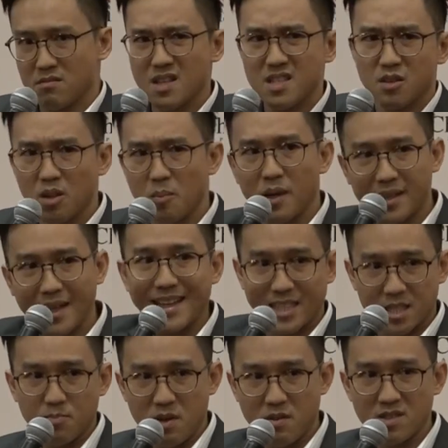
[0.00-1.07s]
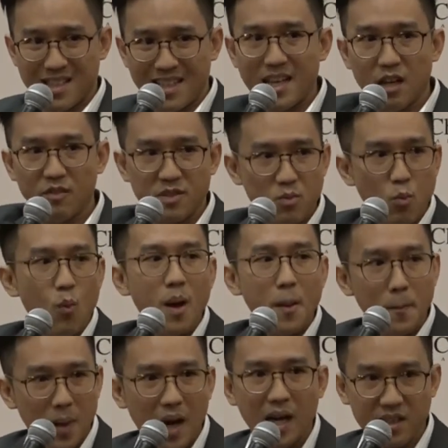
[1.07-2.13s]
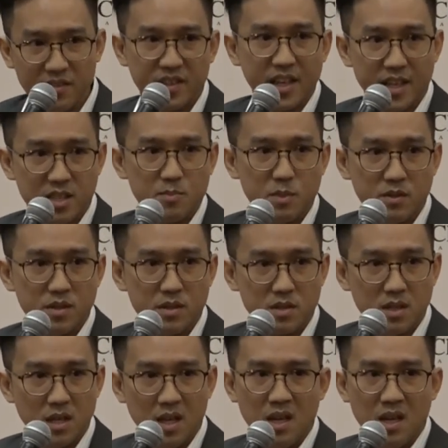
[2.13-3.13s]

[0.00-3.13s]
Right? It's all about that experience. Telehealth is one part of that experience.